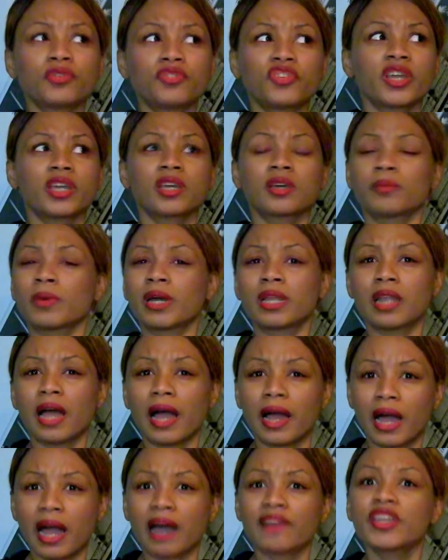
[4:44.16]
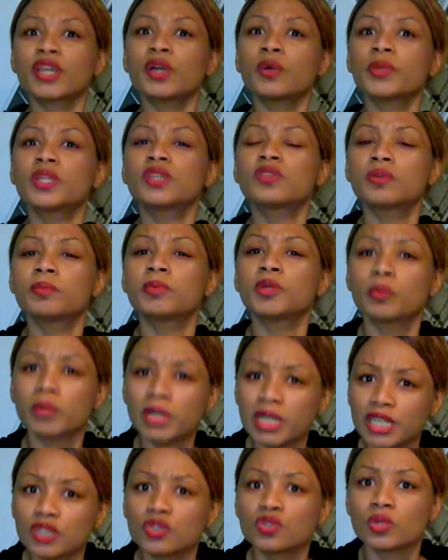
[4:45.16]
you think, well, are they going to be
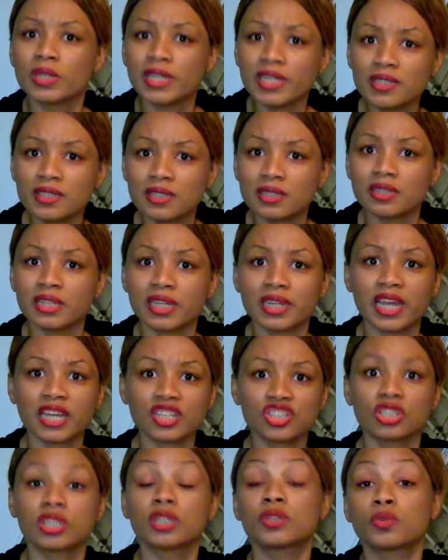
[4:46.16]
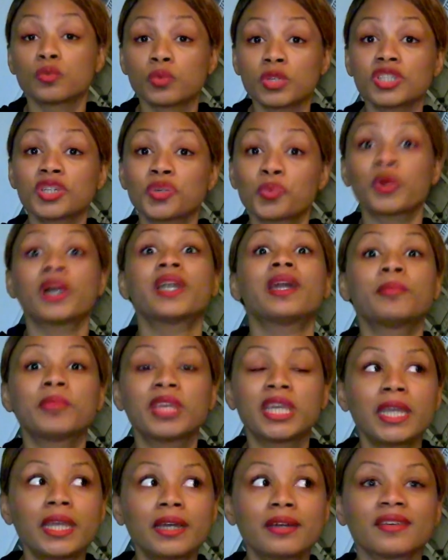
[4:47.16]
willing to listen that actually the reason why I'm
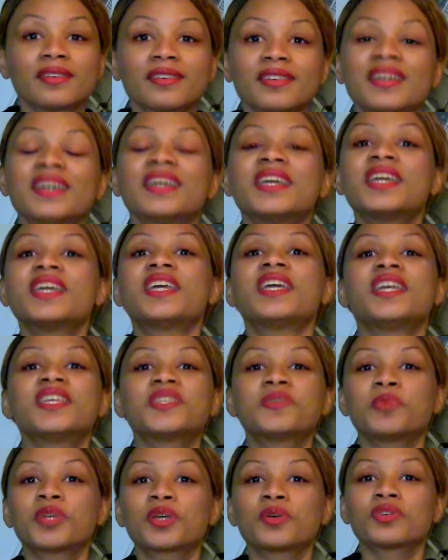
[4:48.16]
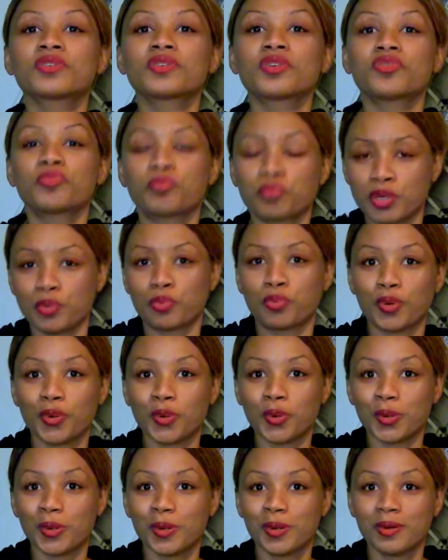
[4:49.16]
here is because of
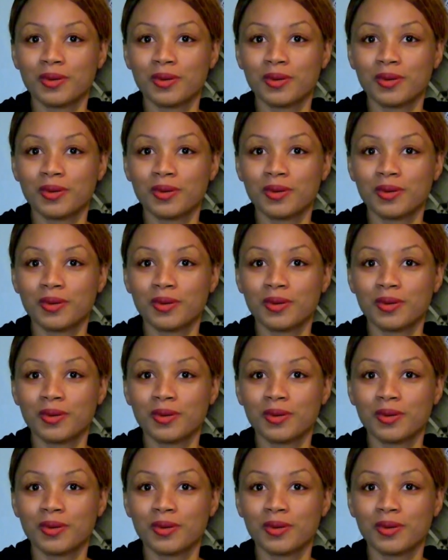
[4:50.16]
people